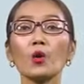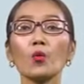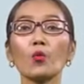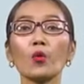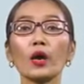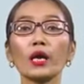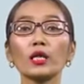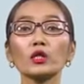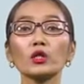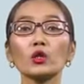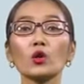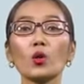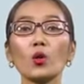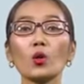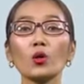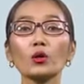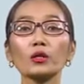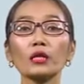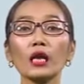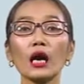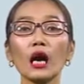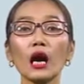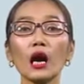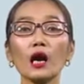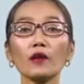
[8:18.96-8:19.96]
were
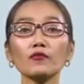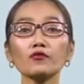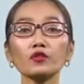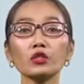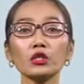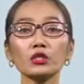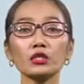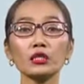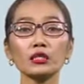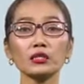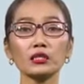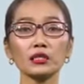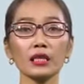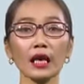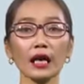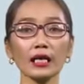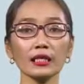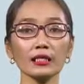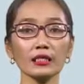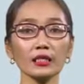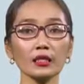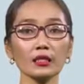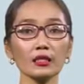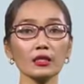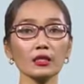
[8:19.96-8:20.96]
known after the
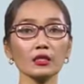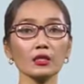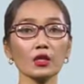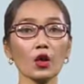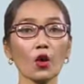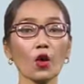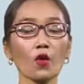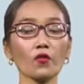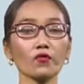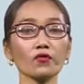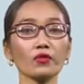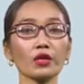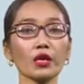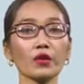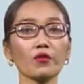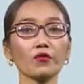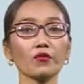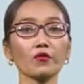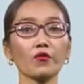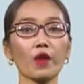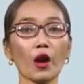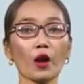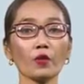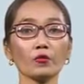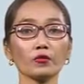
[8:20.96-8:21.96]
titles of their
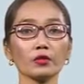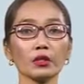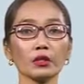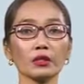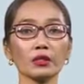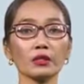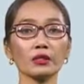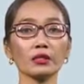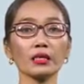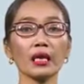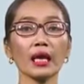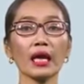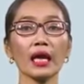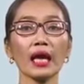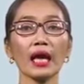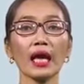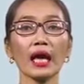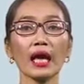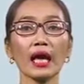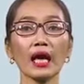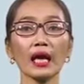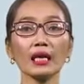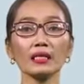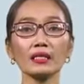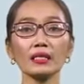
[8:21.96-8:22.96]
founders
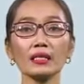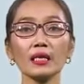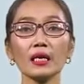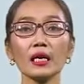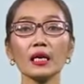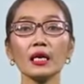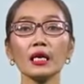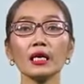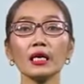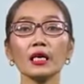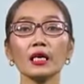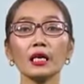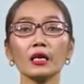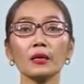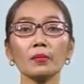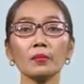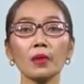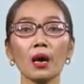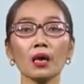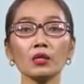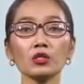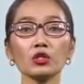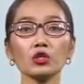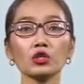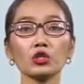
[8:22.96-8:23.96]
as
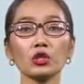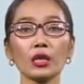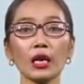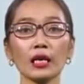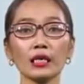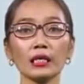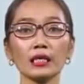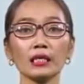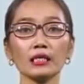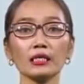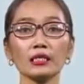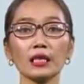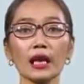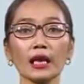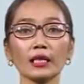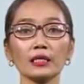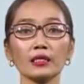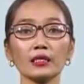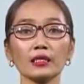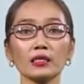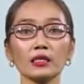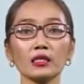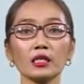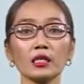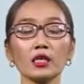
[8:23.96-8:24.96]
Imad Shahi
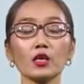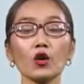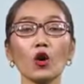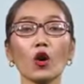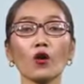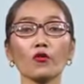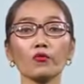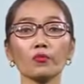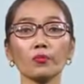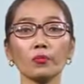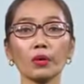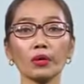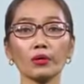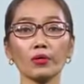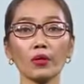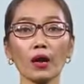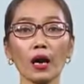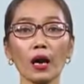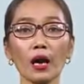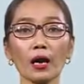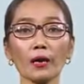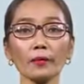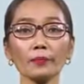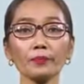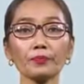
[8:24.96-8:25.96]
dynasty of
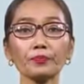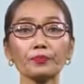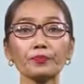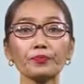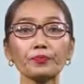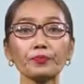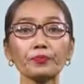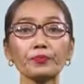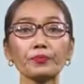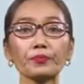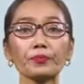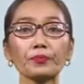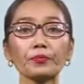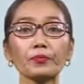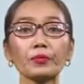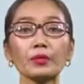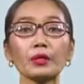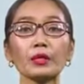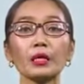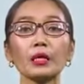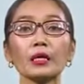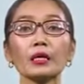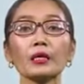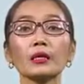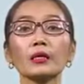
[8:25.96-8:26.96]
Berar,
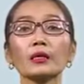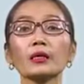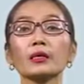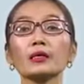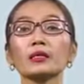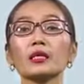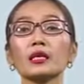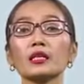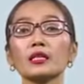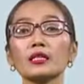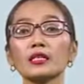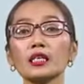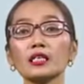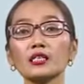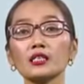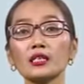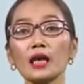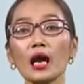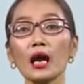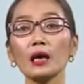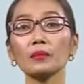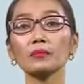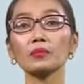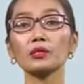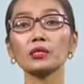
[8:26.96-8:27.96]
the
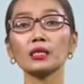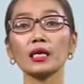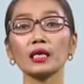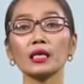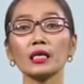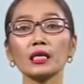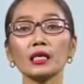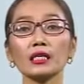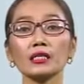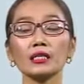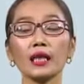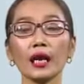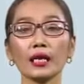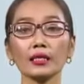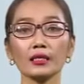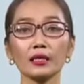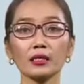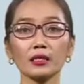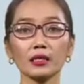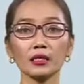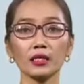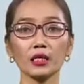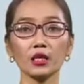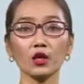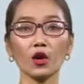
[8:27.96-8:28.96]
Nizam Shahi
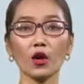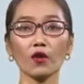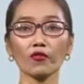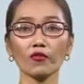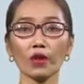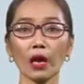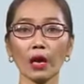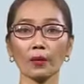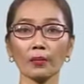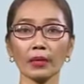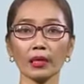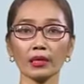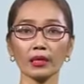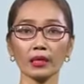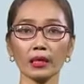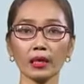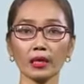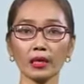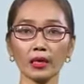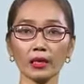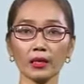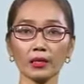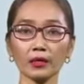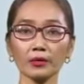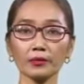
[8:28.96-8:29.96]
dynasty of
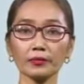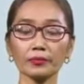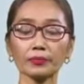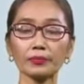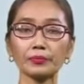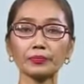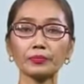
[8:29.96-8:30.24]
Ahmednagar,